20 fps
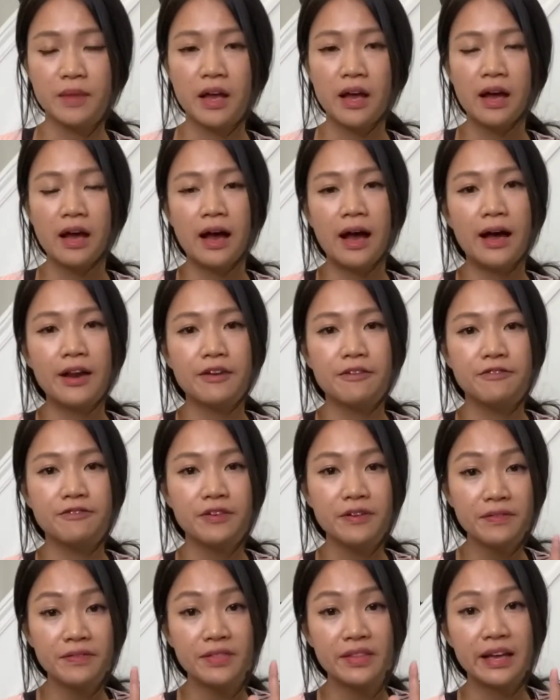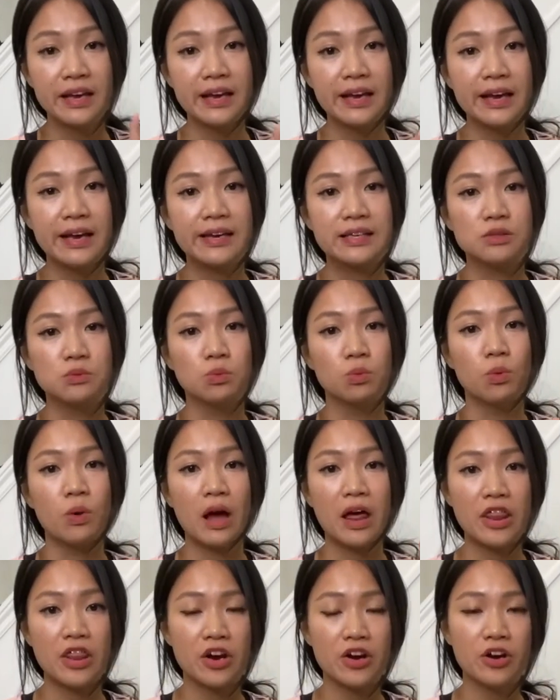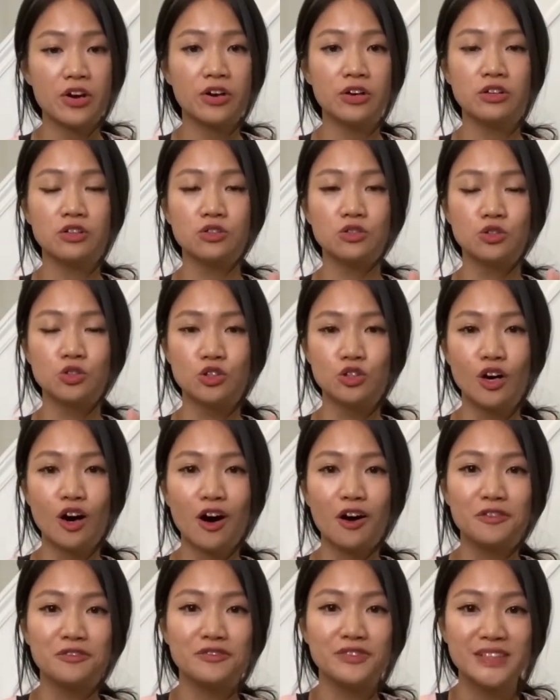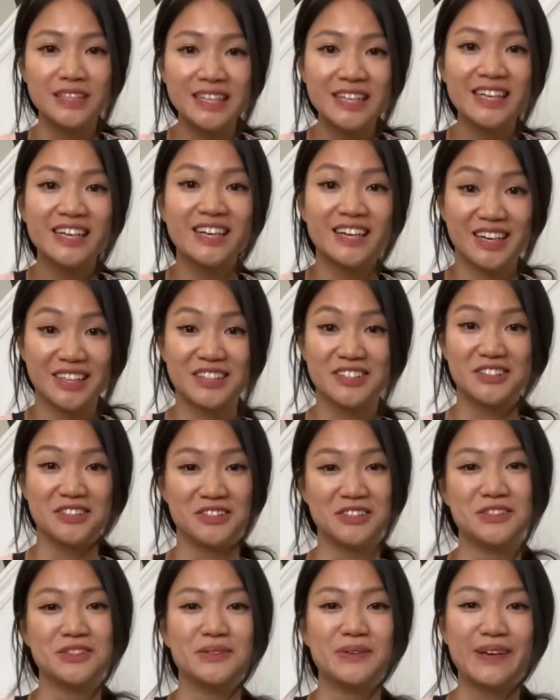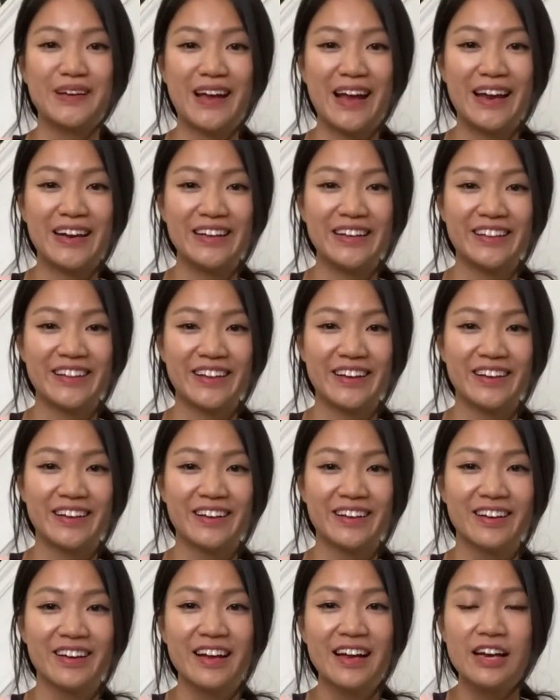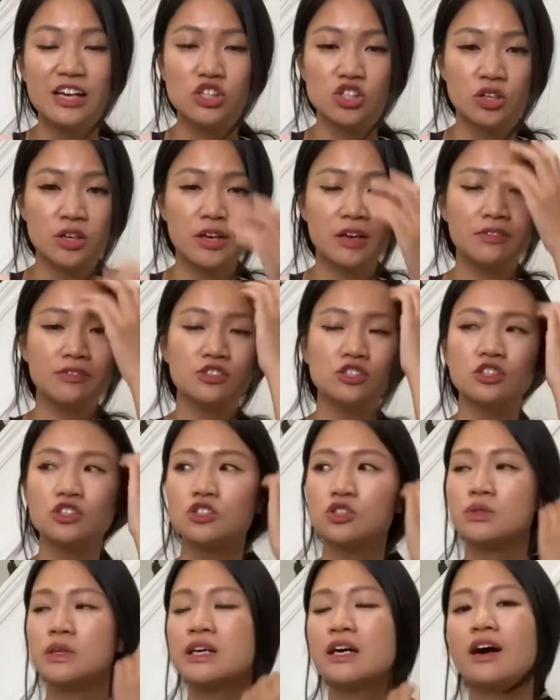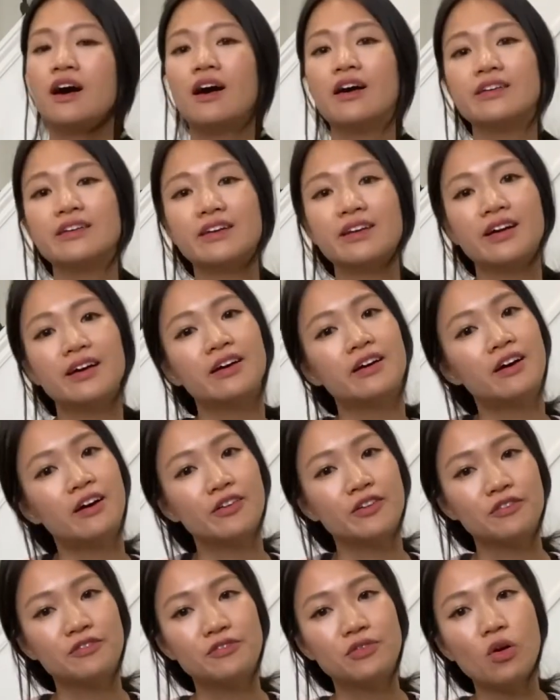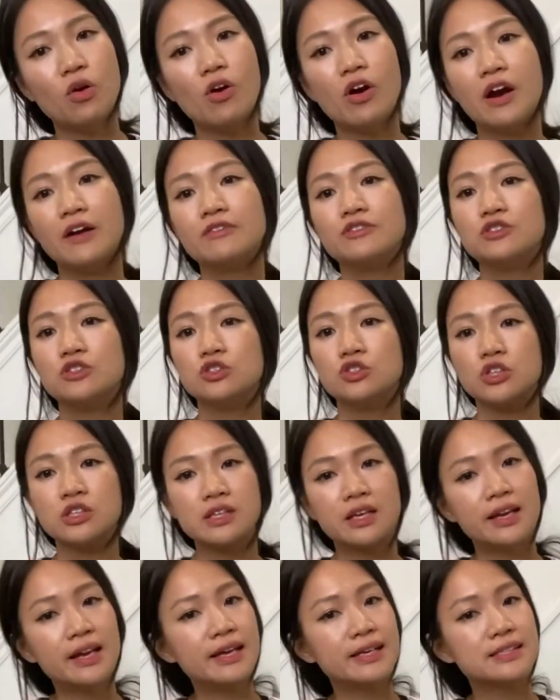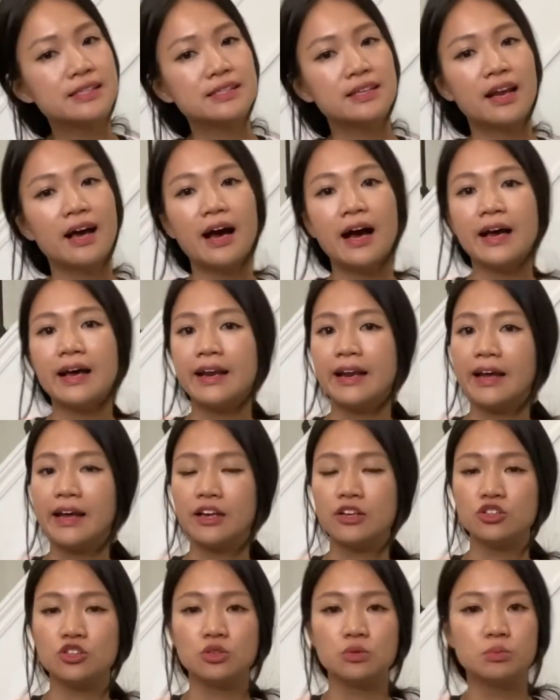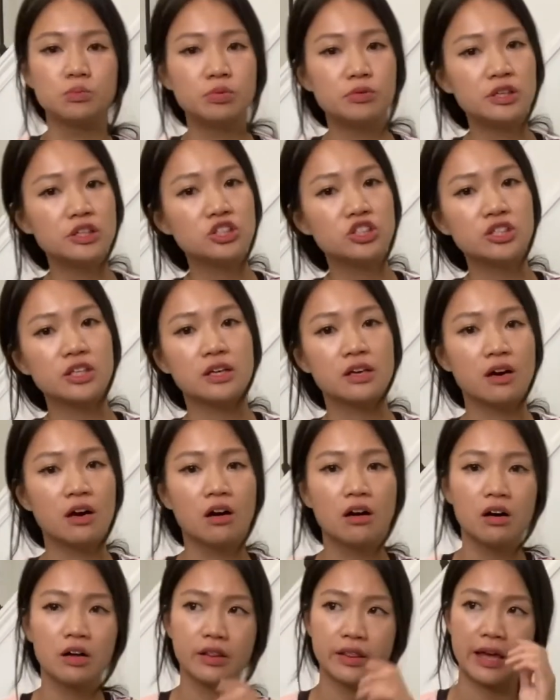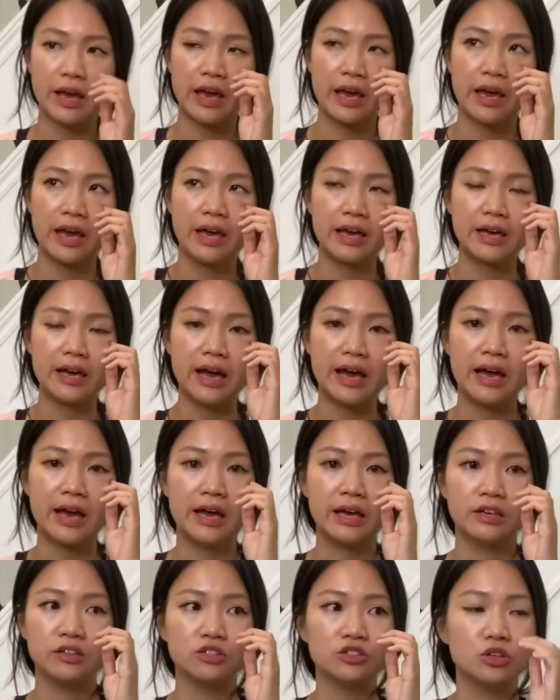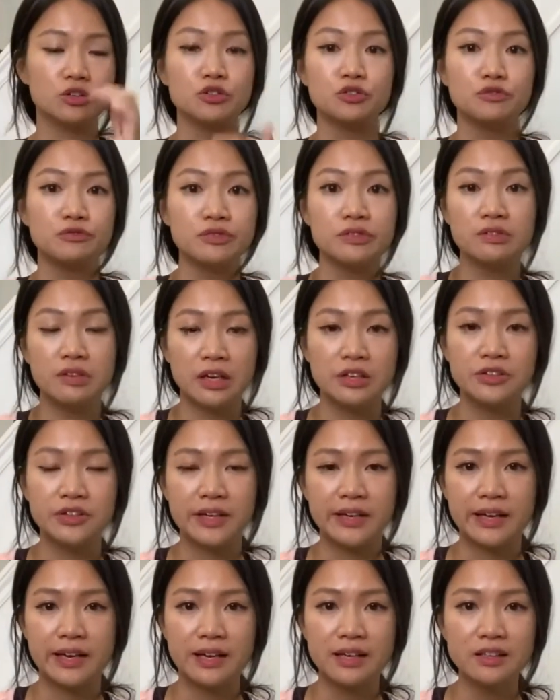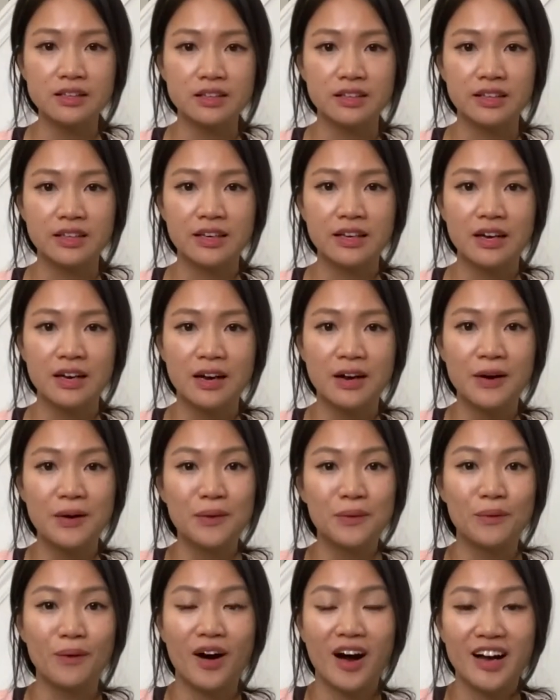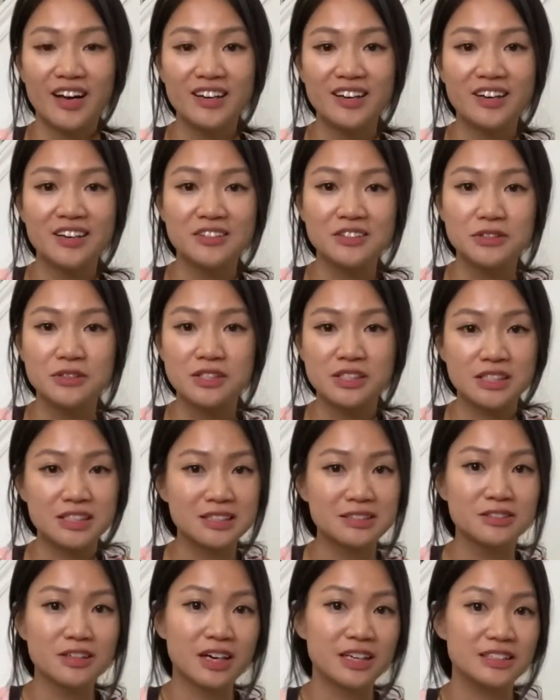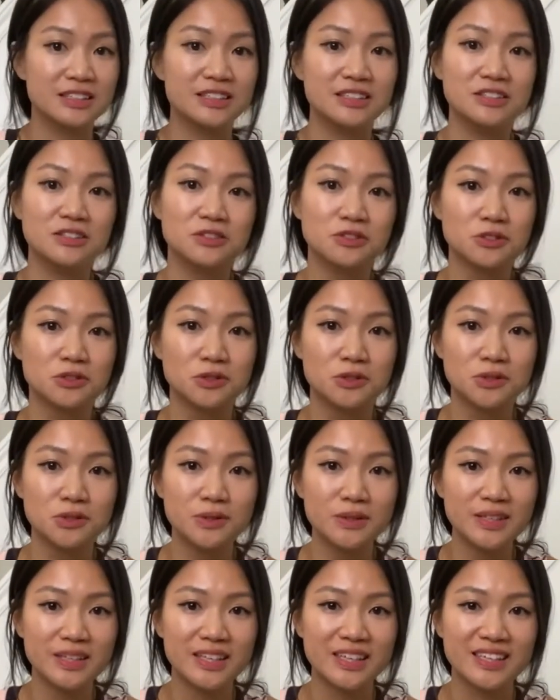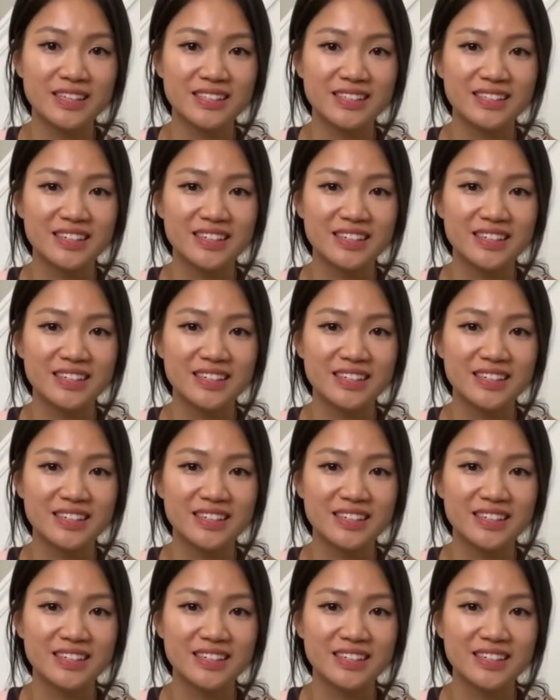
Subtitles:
And the fifth thing is whether you are feeling like you're doing anything. So if you're doing on the floor, if you're just leg sliding, you're bridging all day, and you feel like you can handle it, why are you still continue to do this?